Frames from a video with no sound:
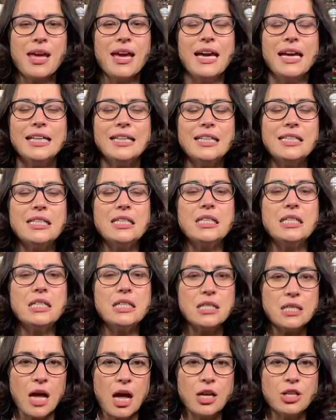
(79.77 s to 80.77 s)
This is
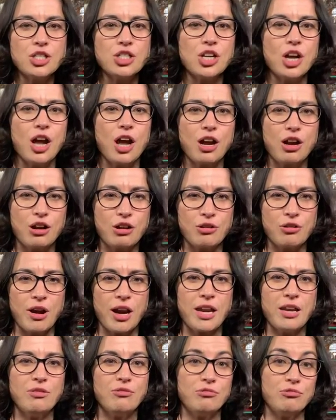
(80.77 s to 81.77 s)
such a
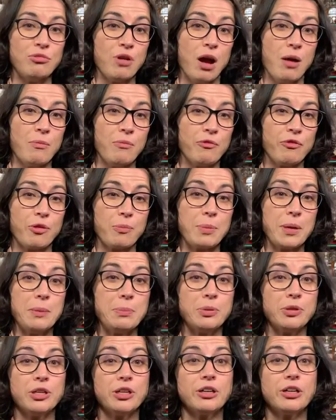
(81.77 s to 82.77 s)
great rum for
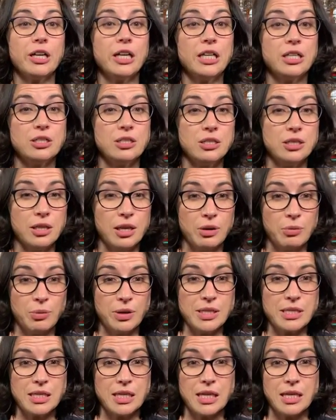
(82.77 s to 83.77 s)
people that are into their
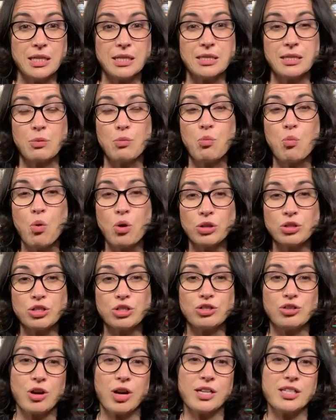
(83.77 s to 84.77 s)
whiskies, that want
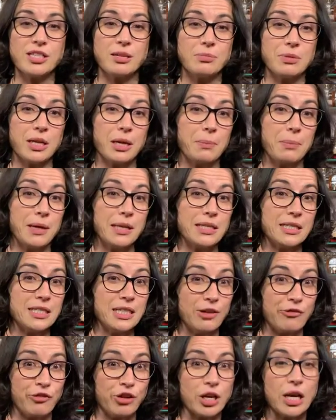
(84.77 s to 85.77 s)
to try something a bit
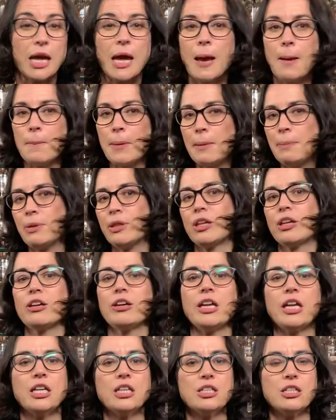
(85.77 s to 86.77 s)
different, people that
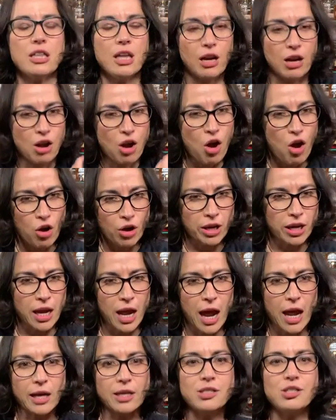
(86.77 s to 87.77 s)
are into their
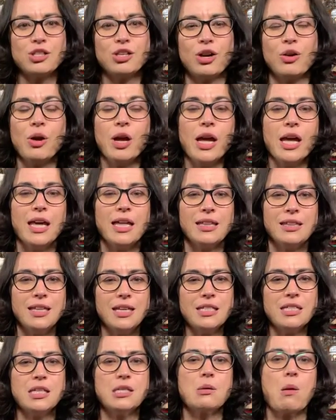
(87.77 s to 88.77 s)
cognacs. You know,
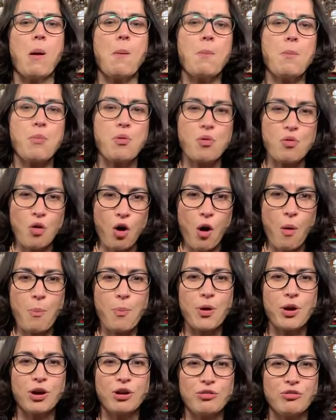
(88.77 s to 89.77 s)
this is
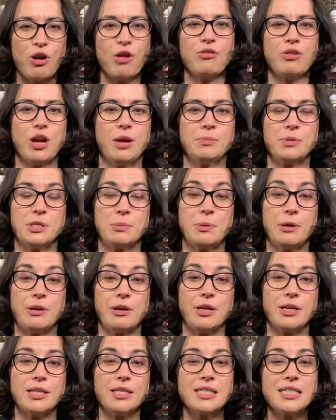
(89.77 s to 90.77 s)
proper grown-up
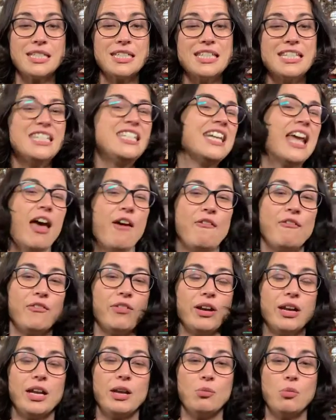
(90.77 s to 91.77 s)
spirit. This is
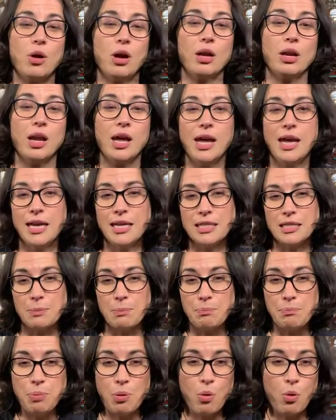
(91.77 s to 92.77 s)
definitely one to
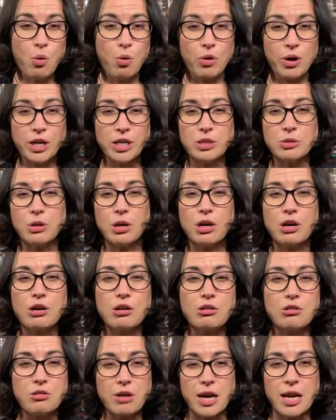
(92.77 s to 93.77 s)
pour into a
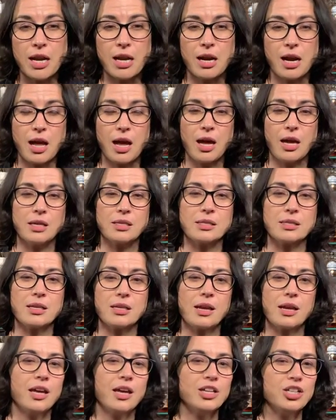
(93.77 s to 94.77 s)
great glass,
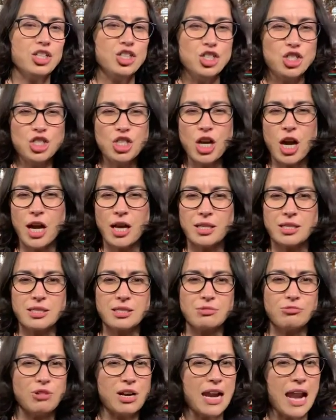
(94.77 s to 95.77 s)
just
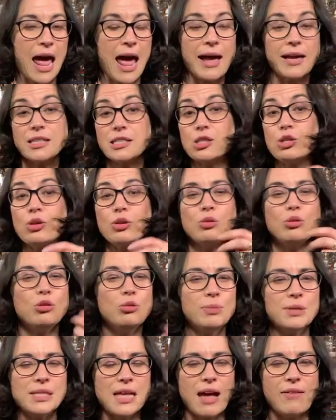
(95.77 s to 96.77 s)
relax. You could
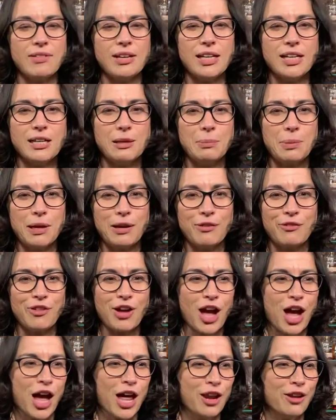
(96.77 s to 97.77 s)
almost have a little bit of
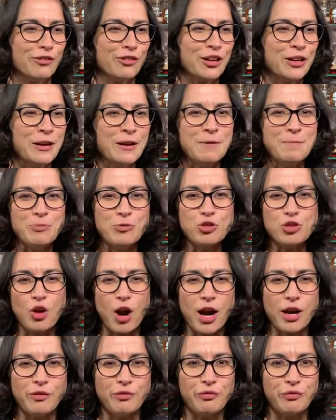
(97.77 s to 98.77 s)
kind of
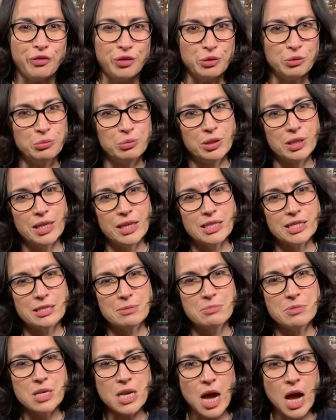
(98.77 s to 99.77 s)
dried fruit with it,
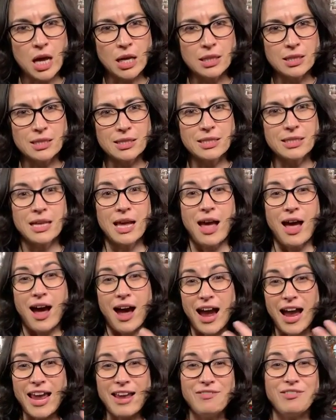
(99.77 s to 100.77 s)
some nuts.
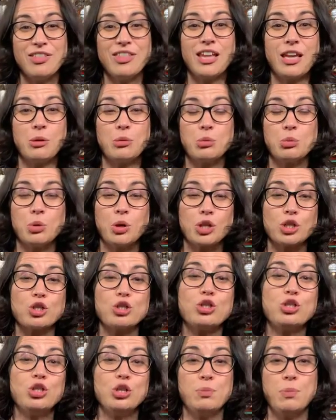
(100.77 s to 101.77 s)
I even think it would work
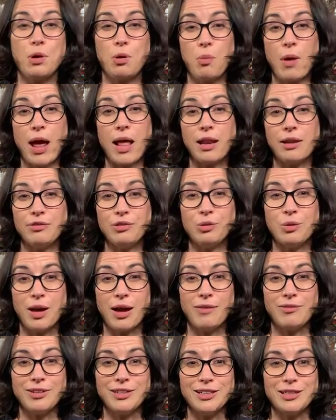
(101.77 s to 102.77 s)
super well if you
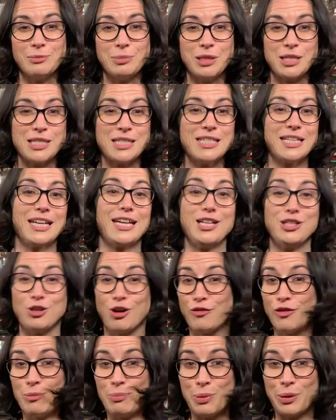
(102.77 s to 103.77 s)
have a little bit of sticky
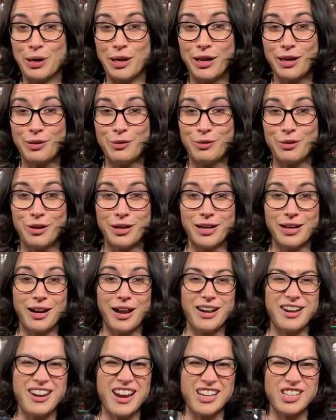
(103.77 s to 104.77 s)
toffee pudding or a
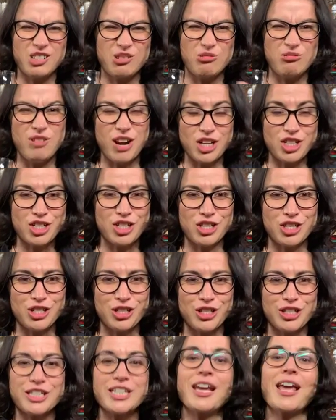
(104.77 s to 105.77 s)
nice rich
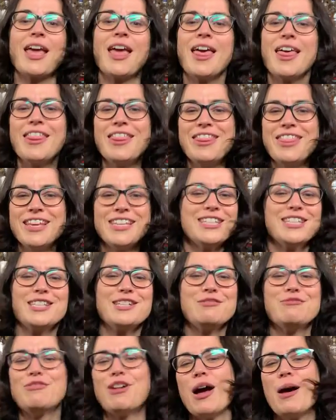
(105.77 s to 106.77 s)
dessert. This is
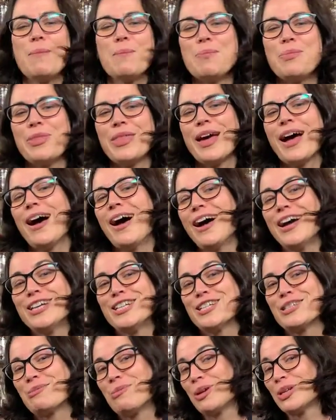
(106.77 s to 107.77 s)
a rum that I
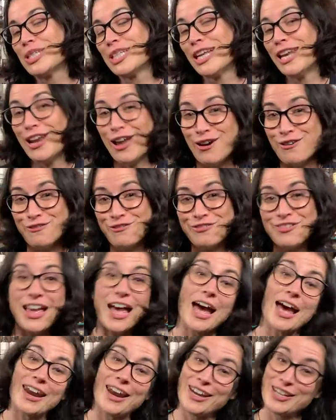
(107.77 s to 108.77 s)
just want to love,
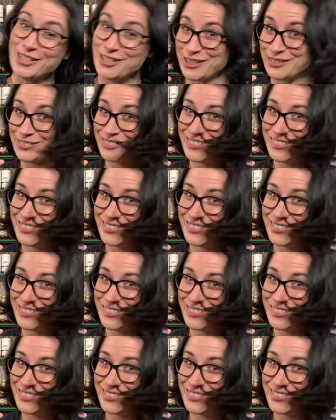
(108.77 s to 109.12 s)
and I do.